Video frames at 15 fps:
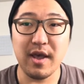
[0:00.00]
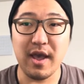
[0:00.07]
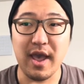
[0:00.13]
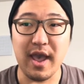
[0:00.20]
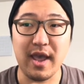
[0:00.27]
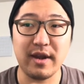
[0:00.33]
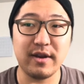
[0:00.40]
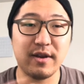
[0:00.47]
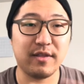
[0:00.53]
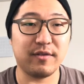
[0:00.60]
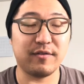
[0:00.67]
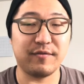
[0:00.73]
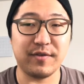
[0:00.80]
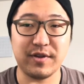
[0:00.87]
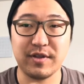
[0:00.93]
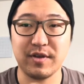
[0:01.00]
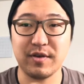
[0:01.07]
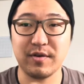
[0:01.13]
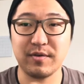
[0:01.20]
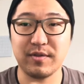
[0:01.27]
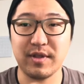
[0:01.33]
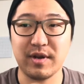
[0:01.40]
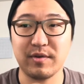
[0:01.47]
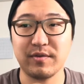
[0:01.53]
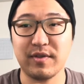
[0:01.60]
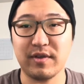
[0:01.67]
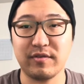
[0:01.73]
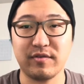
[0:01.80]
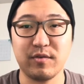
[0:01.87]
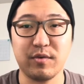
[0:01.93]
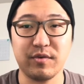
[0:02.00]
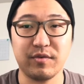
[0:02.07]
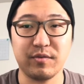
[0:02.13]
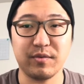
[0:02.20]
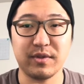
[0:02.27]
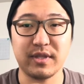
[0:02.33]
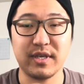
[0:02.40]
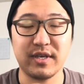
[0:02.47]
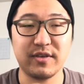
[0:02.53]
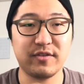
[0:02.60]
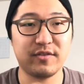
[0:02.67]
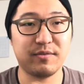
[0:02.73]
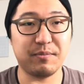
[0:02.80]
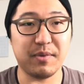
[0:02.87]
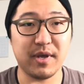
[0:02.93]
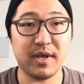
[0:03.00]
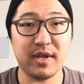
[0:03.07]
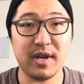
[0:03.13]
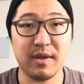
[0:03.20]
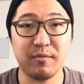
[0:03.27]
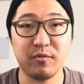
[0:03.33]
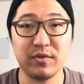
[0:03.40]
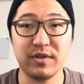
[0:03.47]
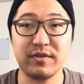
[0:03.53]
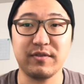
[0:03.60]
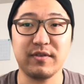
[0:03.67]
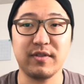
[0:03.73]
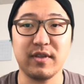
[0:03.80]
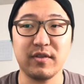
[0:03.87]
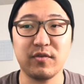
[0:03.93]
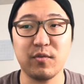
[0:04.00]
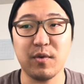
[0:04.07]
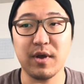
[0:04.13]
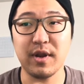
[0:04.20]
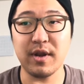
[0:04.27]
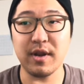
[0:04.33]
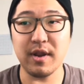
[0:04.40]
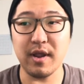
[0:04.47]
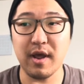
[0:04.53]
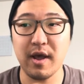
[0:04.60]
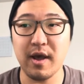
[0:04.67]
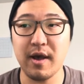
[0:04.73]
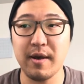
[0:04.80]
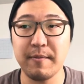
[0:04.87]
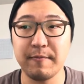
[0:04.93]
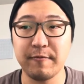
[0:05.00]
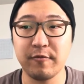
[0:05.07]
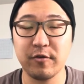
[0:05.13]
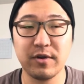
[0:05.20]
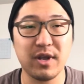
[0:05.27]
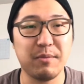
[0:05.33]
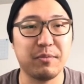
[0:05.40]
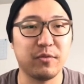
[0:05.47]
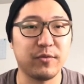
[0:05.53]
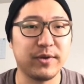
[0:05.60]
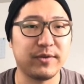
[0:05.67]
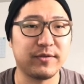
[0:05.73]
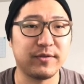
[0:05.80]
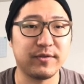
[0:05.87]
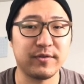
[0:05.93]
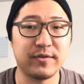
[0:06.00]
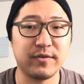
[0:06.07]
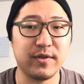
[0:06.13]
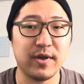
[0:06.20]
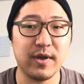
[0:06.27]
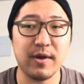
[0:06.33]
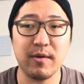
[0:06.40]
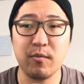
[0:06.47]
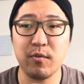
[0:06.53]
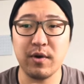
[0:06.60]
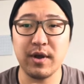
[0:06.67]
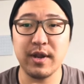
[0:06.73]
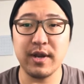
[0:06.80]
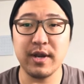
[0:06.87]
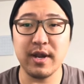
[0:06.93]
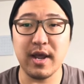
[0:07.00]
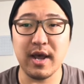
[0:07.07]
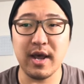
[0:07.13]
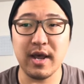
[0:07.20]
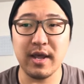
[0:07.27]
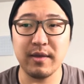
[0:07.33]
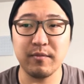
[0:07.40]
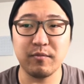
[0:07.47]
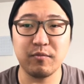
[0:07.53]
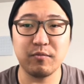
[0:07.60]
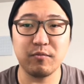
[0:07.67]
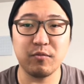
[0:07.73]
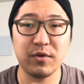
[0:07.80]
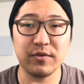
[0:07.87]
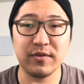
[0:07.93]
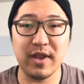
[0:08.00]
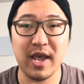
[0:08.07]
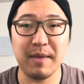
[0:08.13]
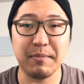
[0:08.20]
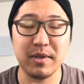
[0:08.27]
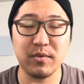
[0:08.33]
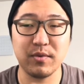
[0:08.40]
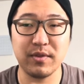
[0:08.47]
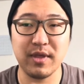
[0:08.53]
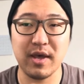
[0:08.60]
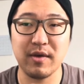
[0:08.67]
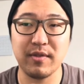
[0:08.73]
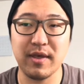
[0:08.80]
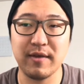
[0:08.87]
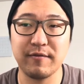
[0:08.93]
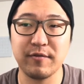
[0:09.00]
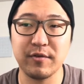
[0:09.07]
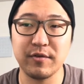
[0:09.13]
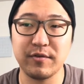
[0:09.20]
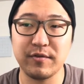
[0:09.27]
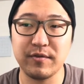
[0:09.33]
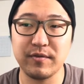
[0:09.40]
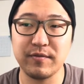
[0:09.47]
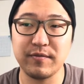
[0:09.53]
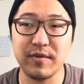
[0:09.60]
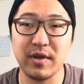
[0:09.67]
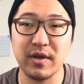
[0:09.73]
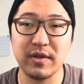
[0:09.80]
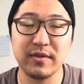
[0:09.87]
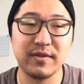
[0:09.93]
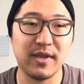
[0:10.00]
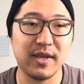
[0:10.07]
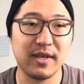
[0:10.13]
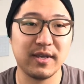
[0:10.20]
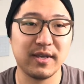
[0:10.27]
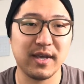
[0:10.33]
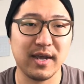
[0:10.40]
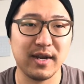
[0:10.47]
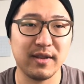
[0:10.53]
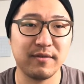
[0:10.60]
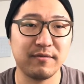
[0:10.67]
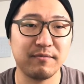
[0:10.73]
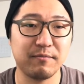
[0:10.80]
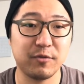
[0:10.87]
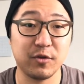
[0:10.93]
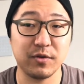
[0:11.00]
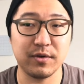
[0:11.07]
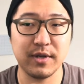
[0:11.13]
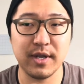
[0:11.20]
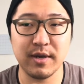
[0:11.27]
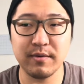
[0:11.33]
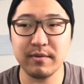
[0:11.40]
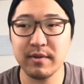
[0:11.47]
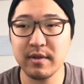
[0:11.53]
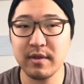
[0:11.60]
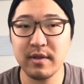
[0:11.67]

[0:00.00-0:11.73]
had another video that I was actually going to release, but I'm releasing this one for a couple of reasons. One, I wasn't happy with how that first take kind of turned out.